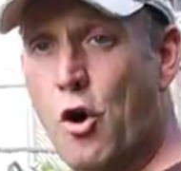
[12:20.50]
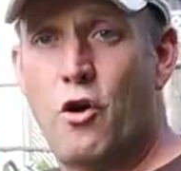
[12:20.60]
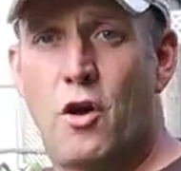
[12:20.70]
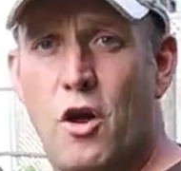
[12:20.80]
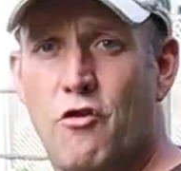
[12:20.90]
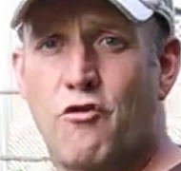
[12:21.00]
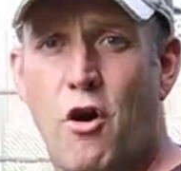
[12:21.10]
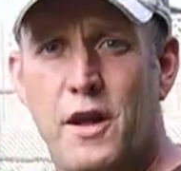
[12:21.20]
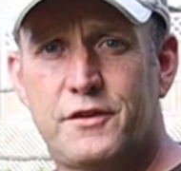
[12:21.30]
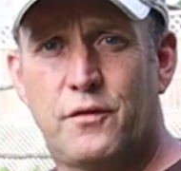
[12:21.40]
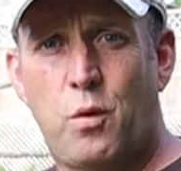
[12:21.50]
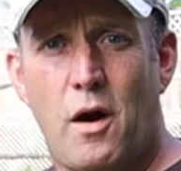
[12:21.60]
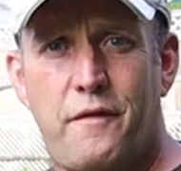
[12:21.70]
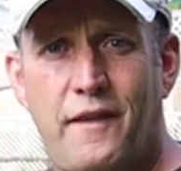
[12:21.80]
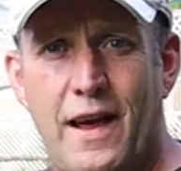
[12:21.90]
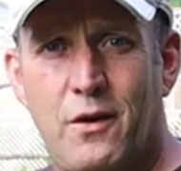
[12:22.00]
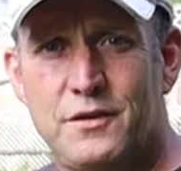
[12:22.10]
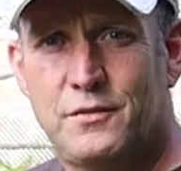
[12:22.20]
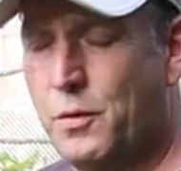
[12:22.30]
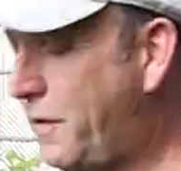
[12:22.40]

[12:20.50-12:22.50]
got a, a riot of white flowers